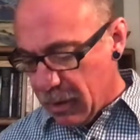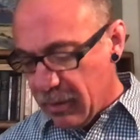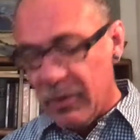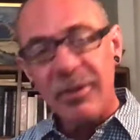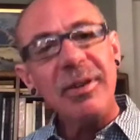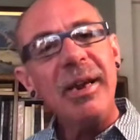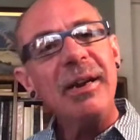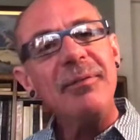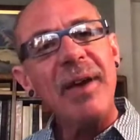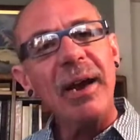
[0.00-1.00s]
13,
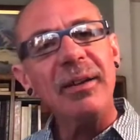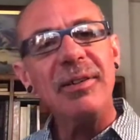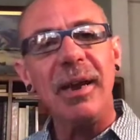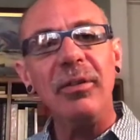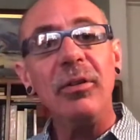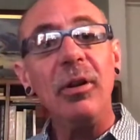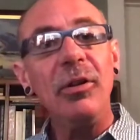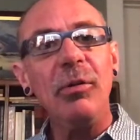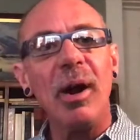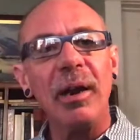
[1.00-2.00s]
in fact, contains
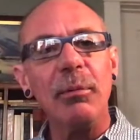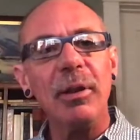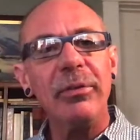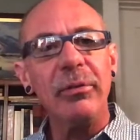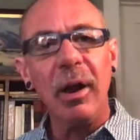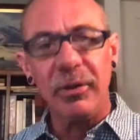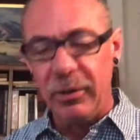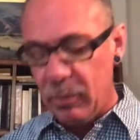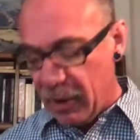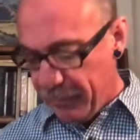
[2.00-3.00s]
two arguments, not
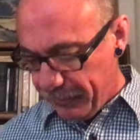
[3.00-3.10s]
just one.